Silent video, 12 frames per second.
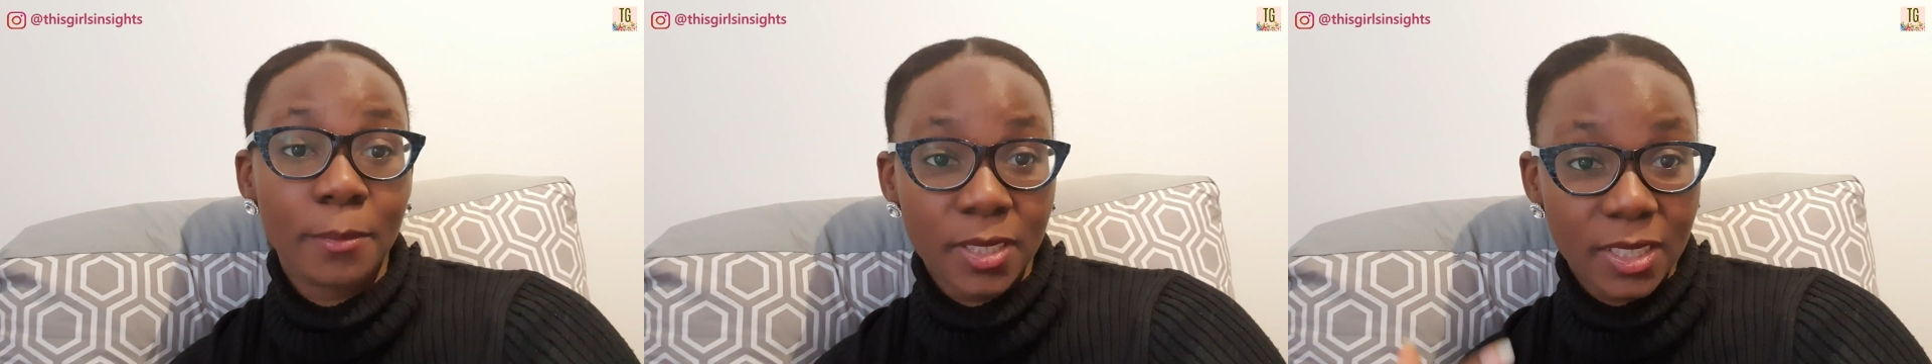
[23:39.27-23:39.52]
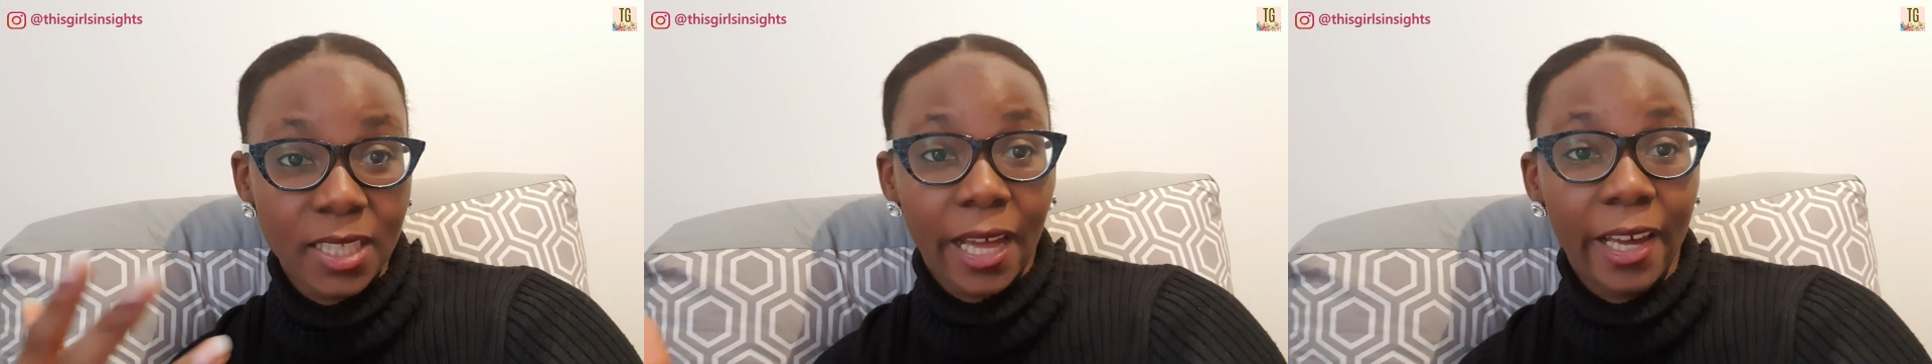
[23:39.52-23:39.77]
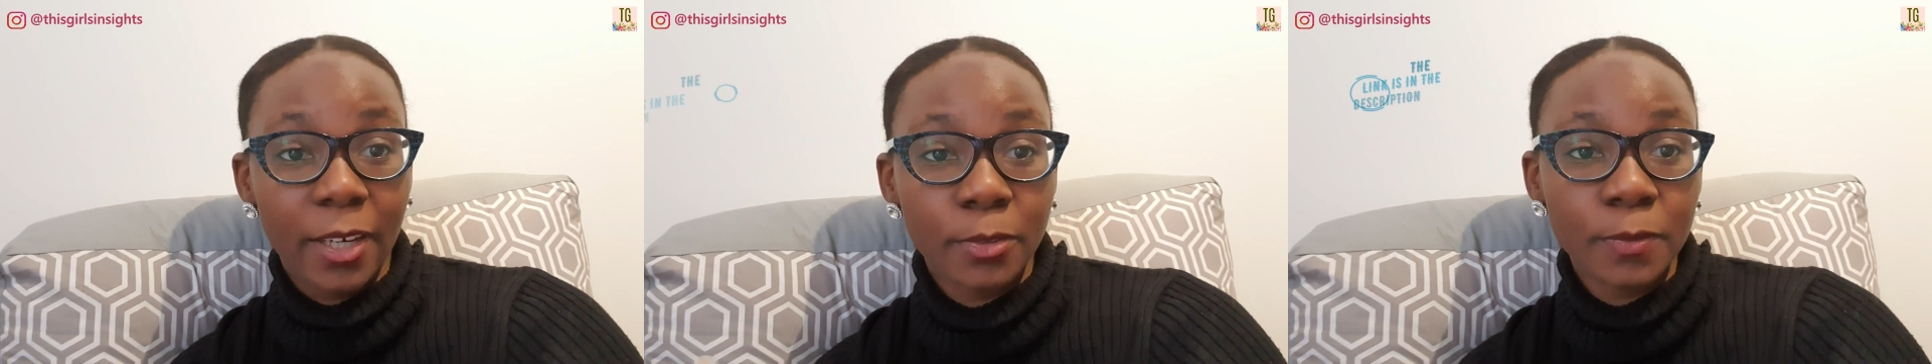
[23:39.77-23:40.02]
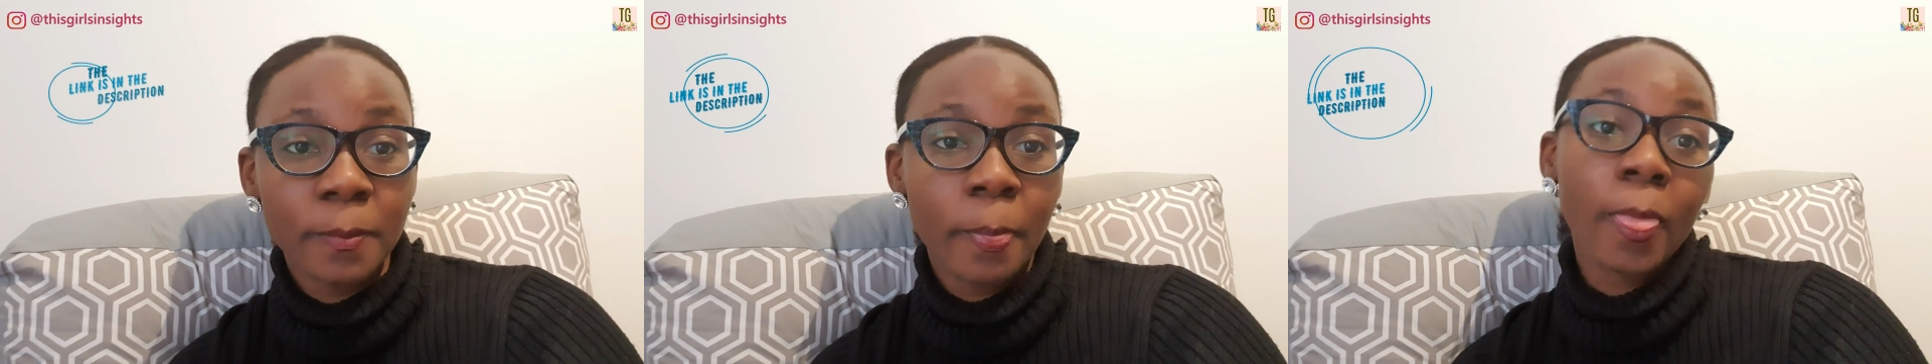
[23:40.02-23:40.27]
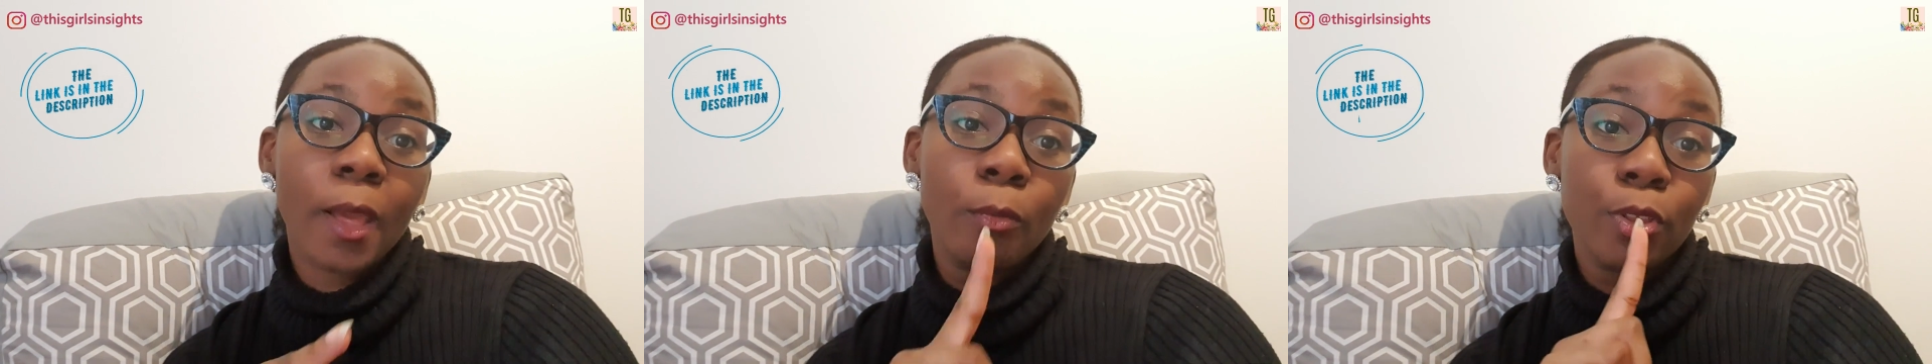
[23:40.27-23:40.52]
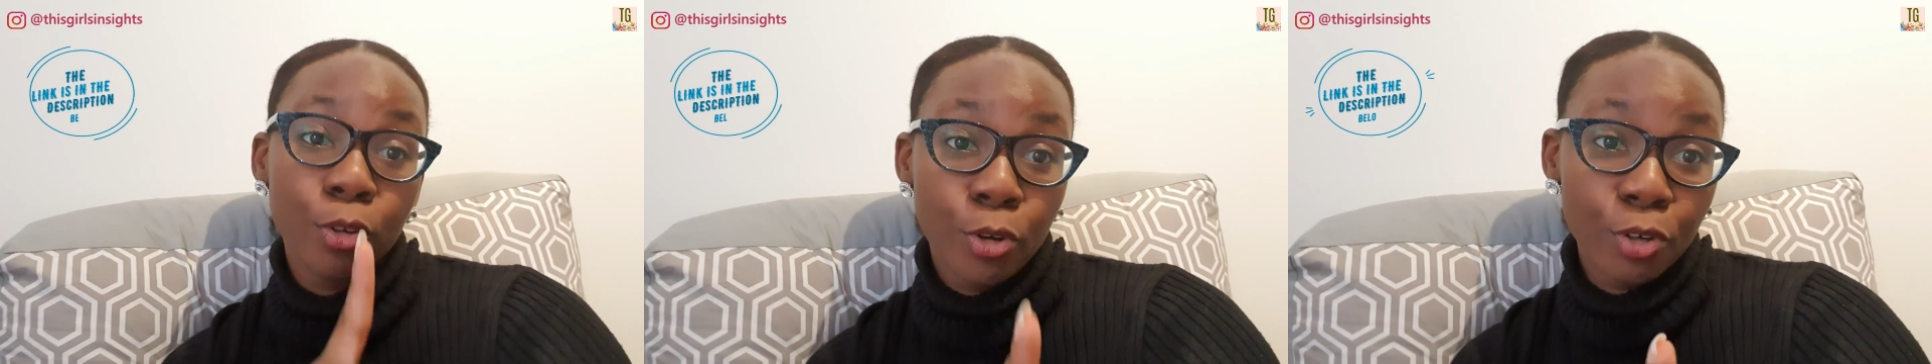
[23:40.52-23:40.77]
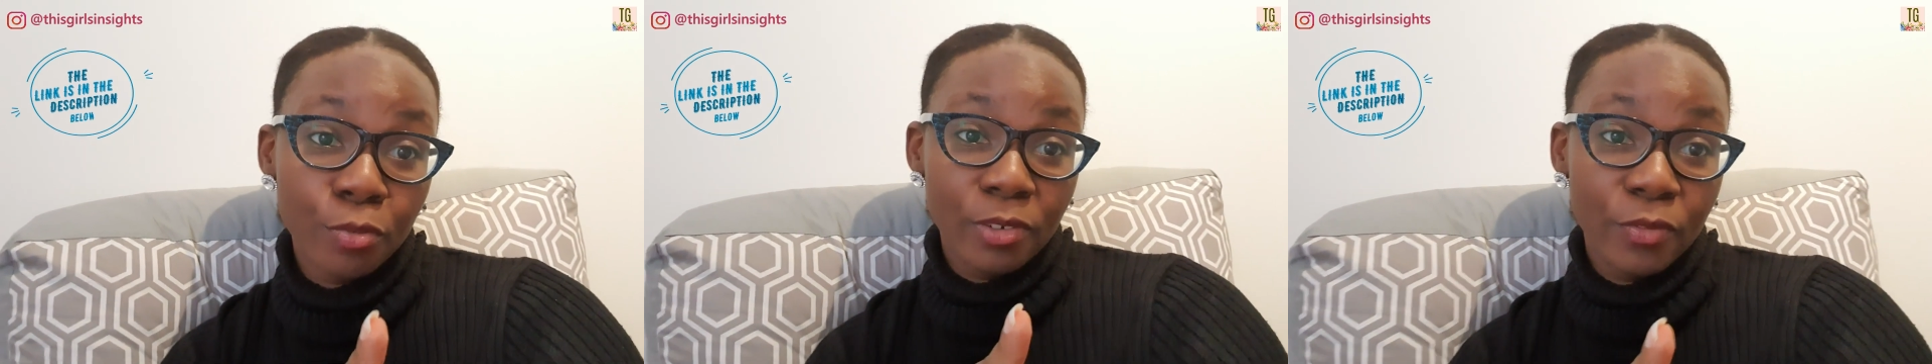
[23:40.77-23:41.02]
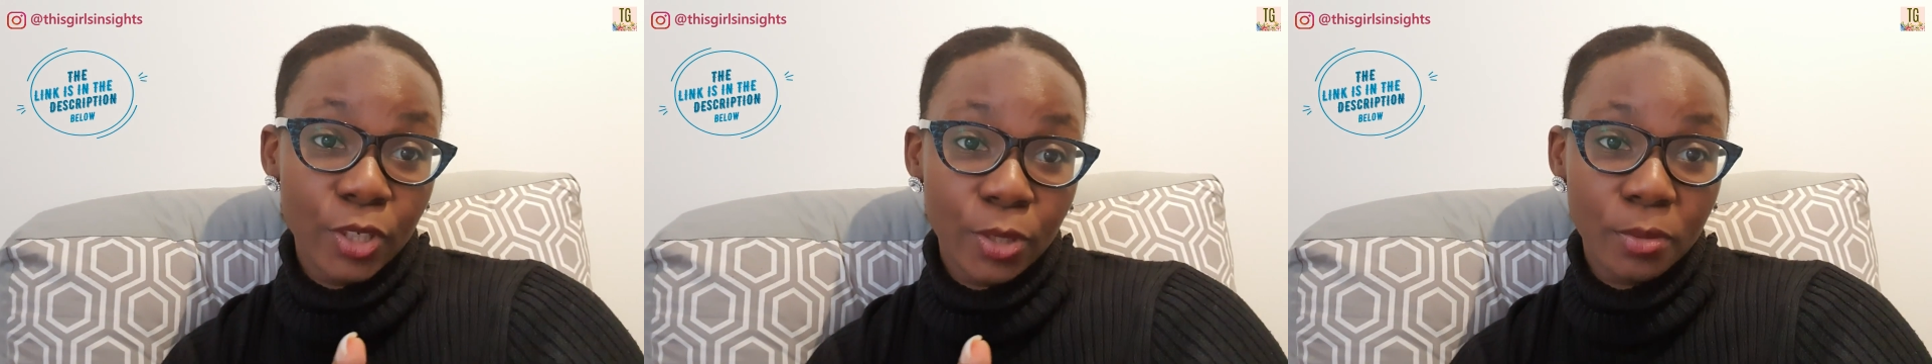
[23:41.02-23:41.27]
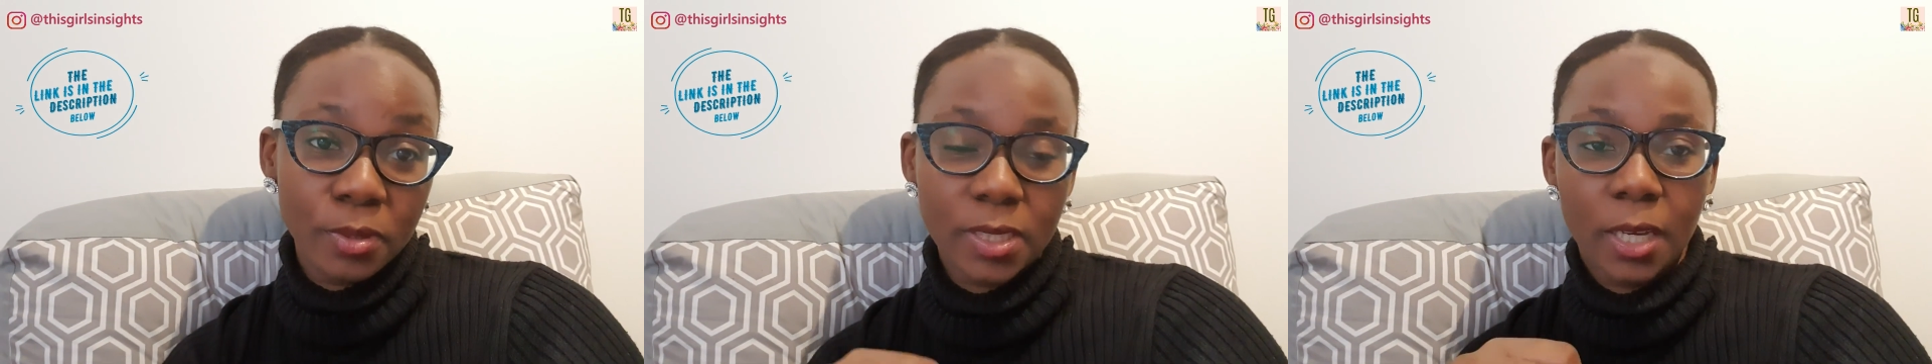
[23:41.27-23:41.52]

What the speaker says: style with good reviews.